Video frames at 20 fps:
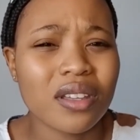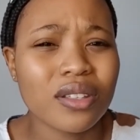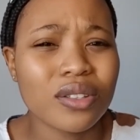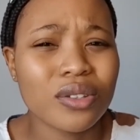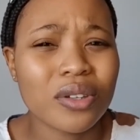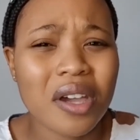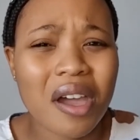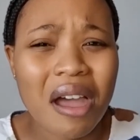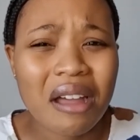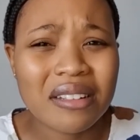you
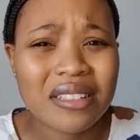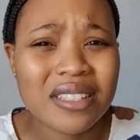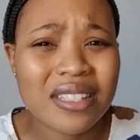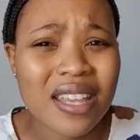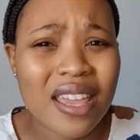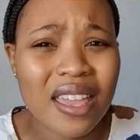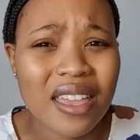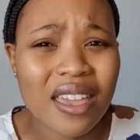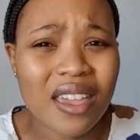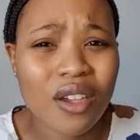can't
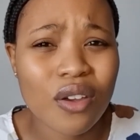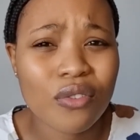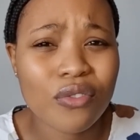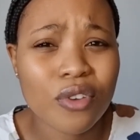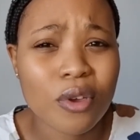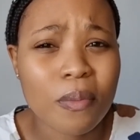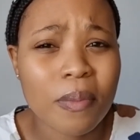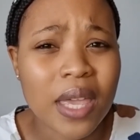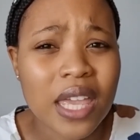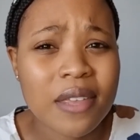take care of
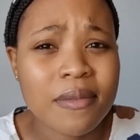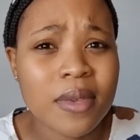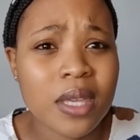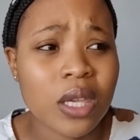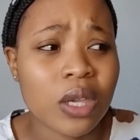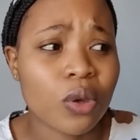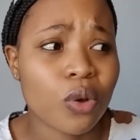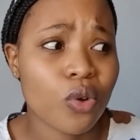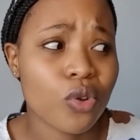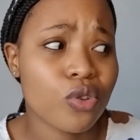your
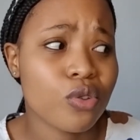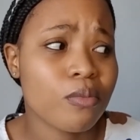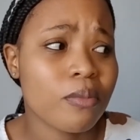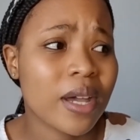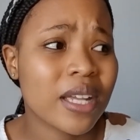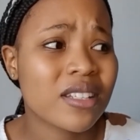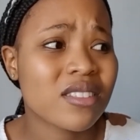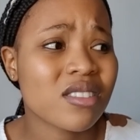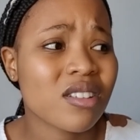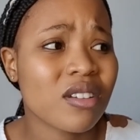baby, or you
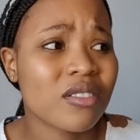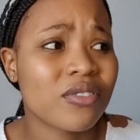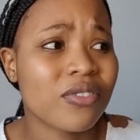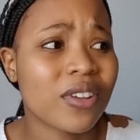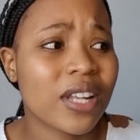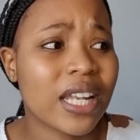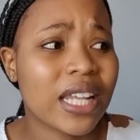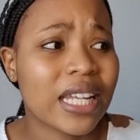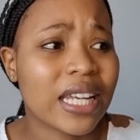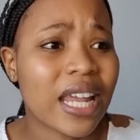might start
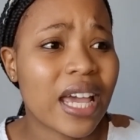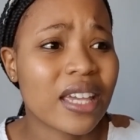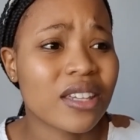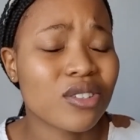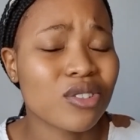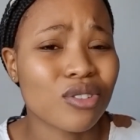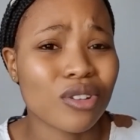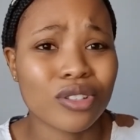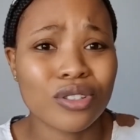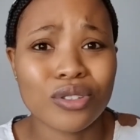feeling like
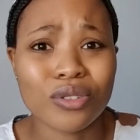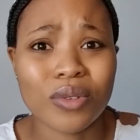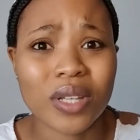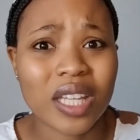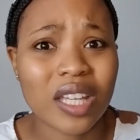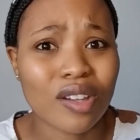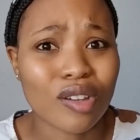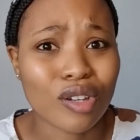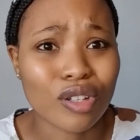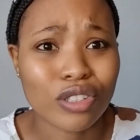you're not doing
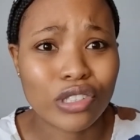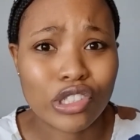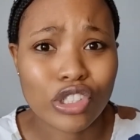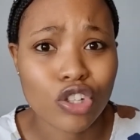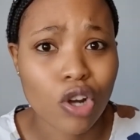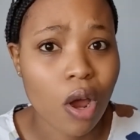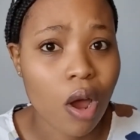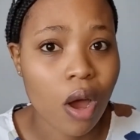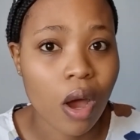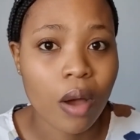a good
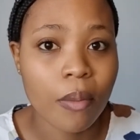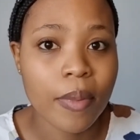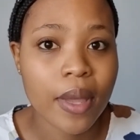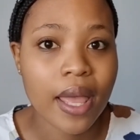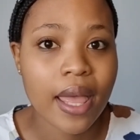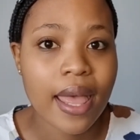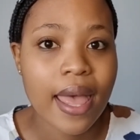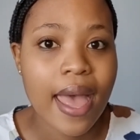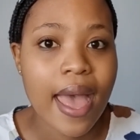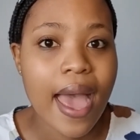job.
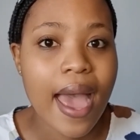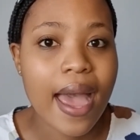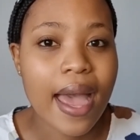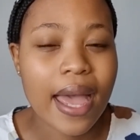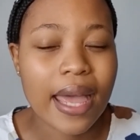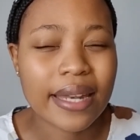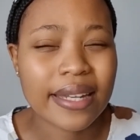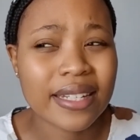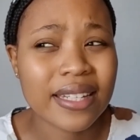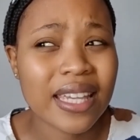
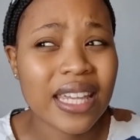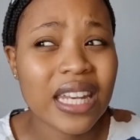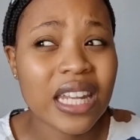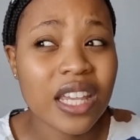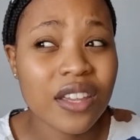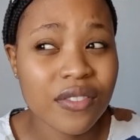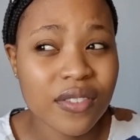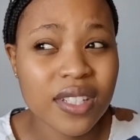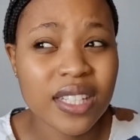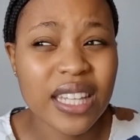and it can
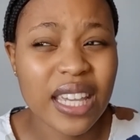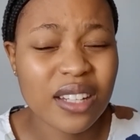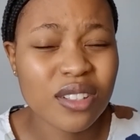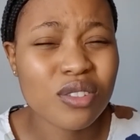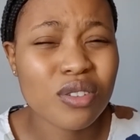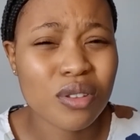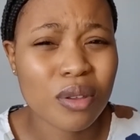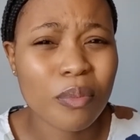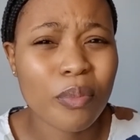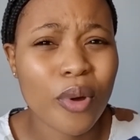even get
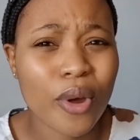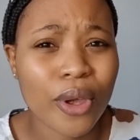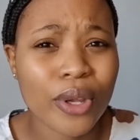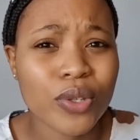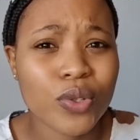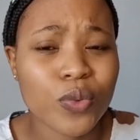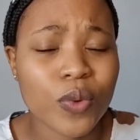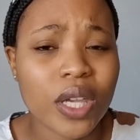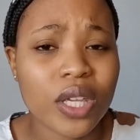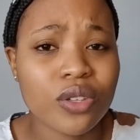to the
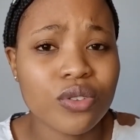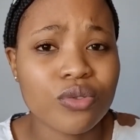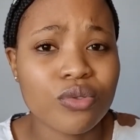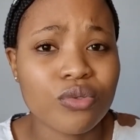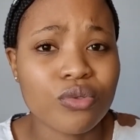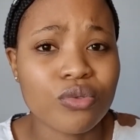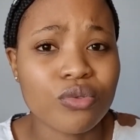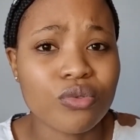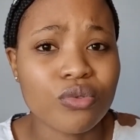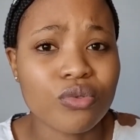point where
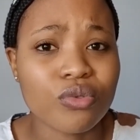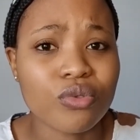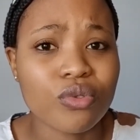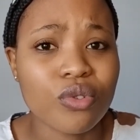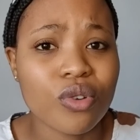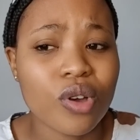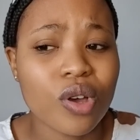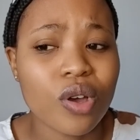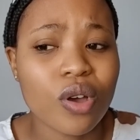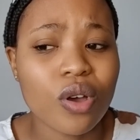you
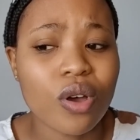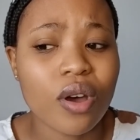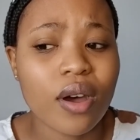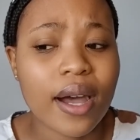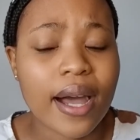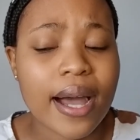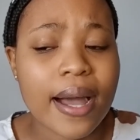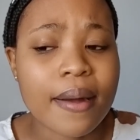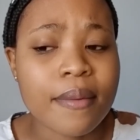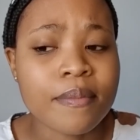
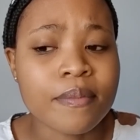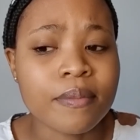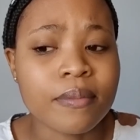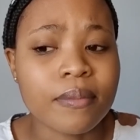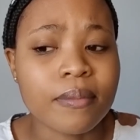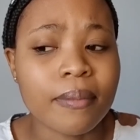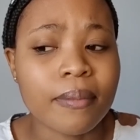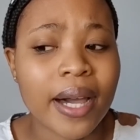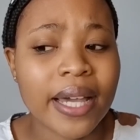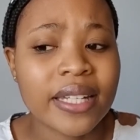
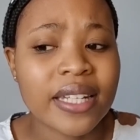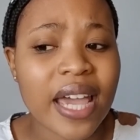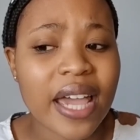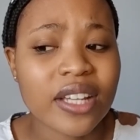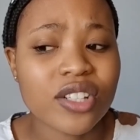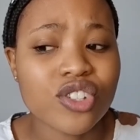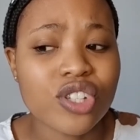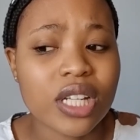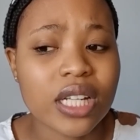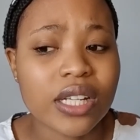might
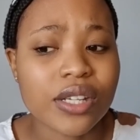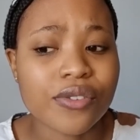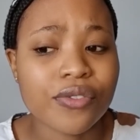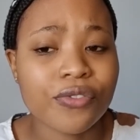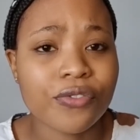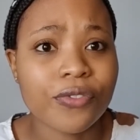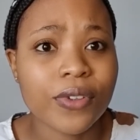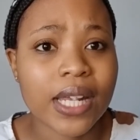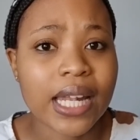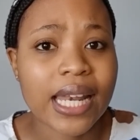actually
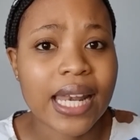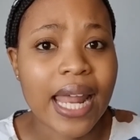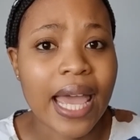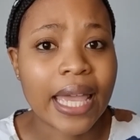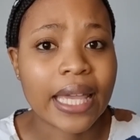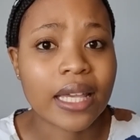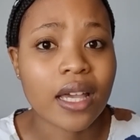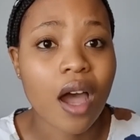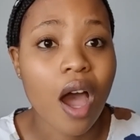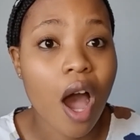feel
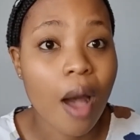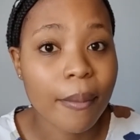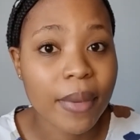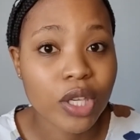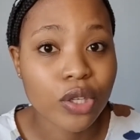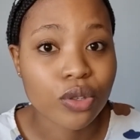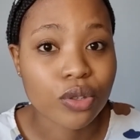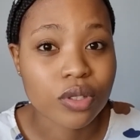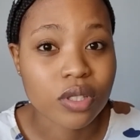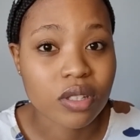like harming
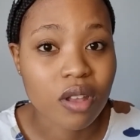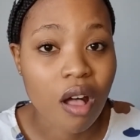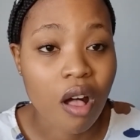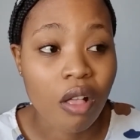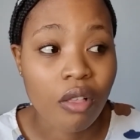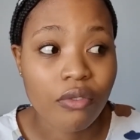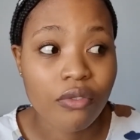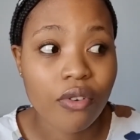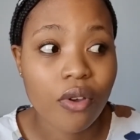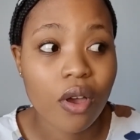
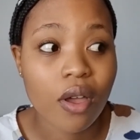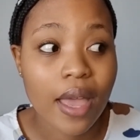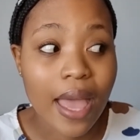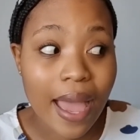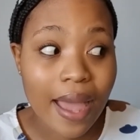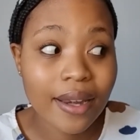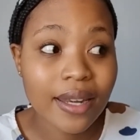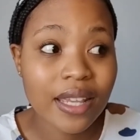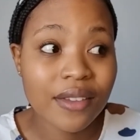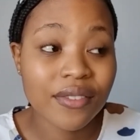yourself
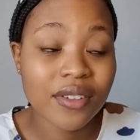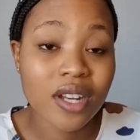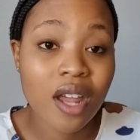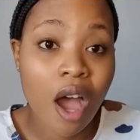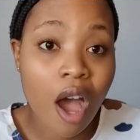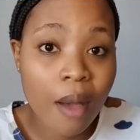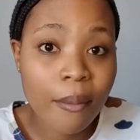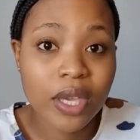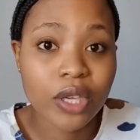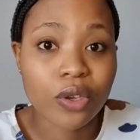and even
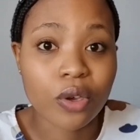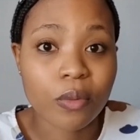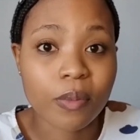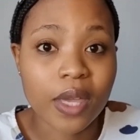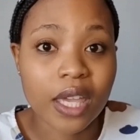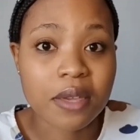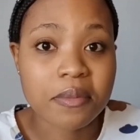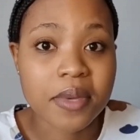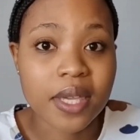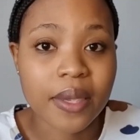harming your
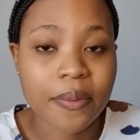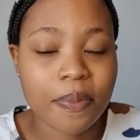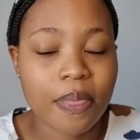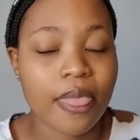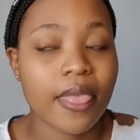baby.